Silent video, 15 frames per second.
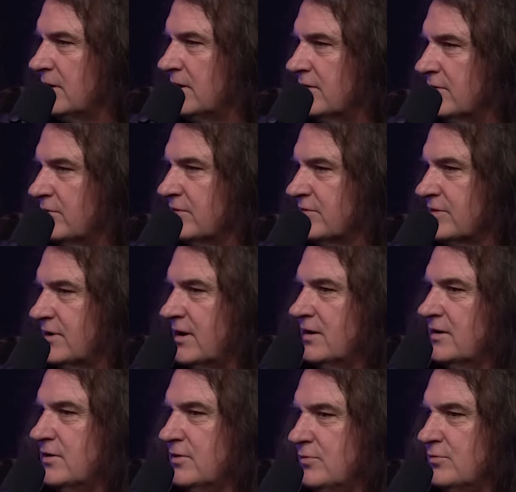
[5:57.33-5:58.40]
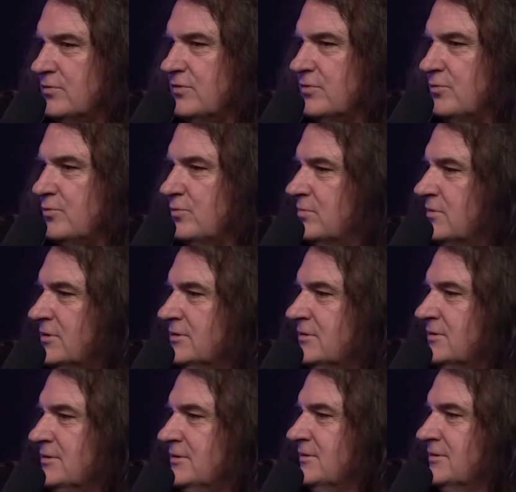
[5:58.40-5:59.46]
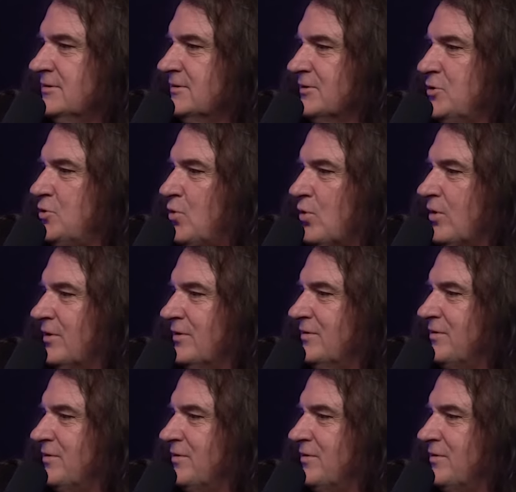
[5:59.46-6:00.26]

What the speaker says: I did this kind of YouTube chord